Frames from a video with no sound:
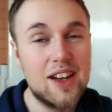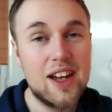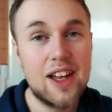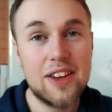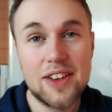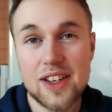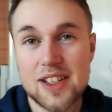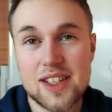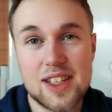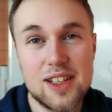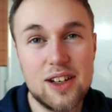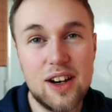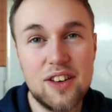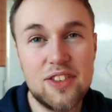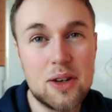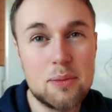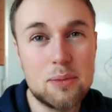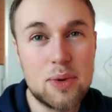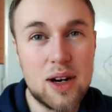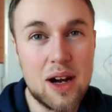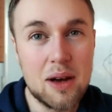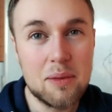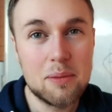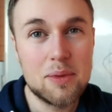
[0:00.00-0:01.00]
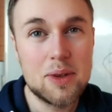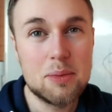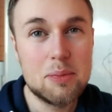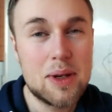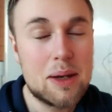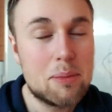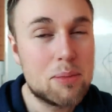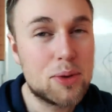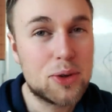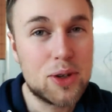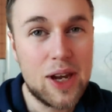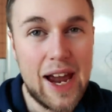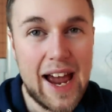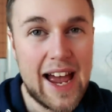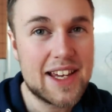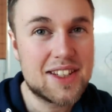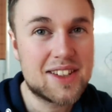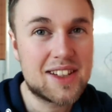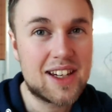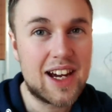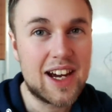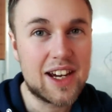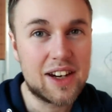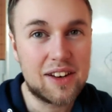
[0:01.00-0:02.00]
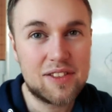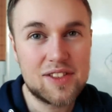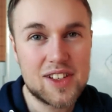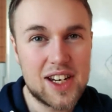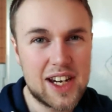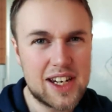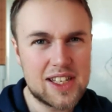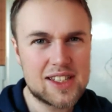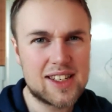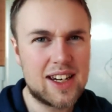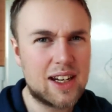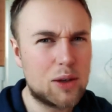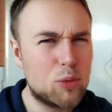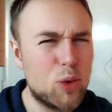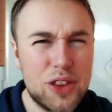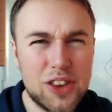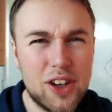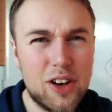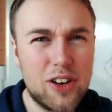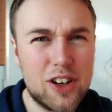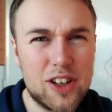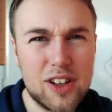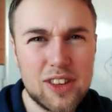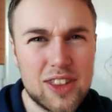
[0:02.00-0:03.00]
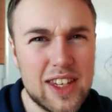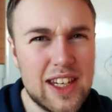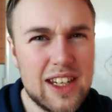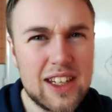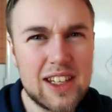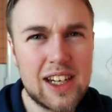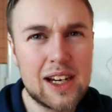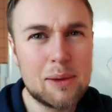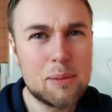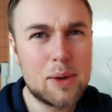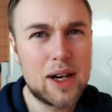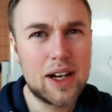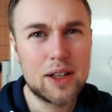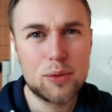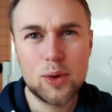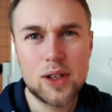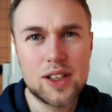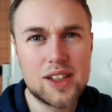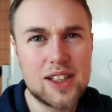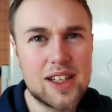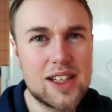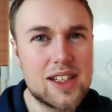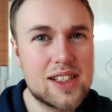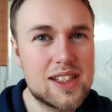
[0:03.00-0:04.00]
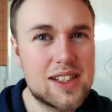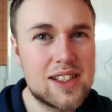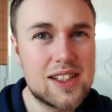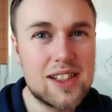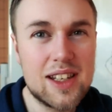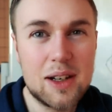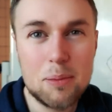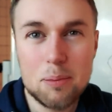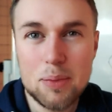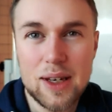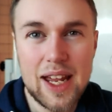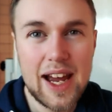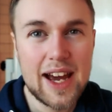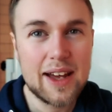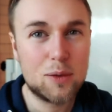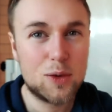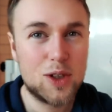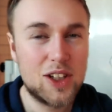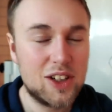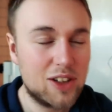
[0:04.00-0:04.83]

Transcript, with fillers: And this can often prompt people to ask INFJs, like, what are you thinking about? What is their plan?